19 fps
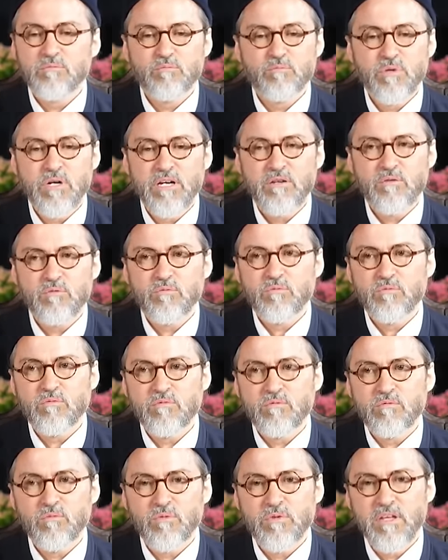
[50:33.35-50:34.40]
but
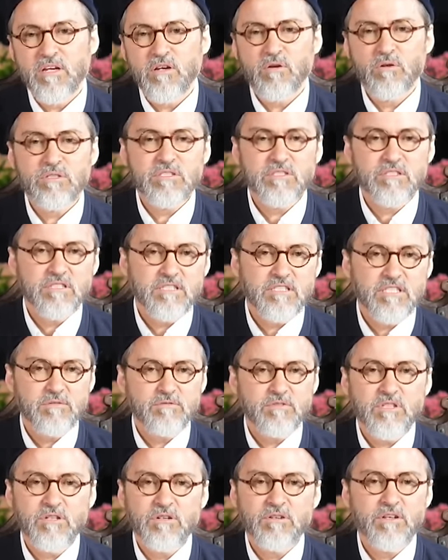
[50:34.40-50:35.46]
when they go into the
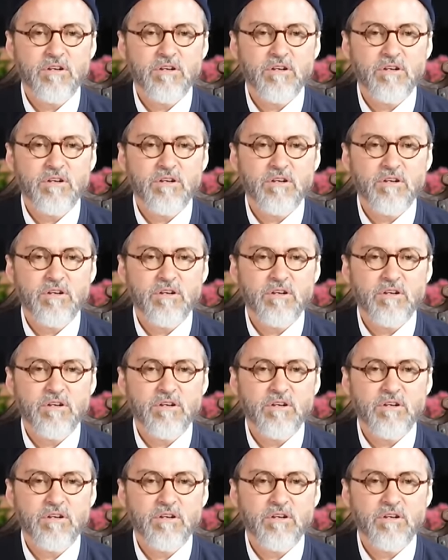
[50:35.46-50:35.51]
tafsir,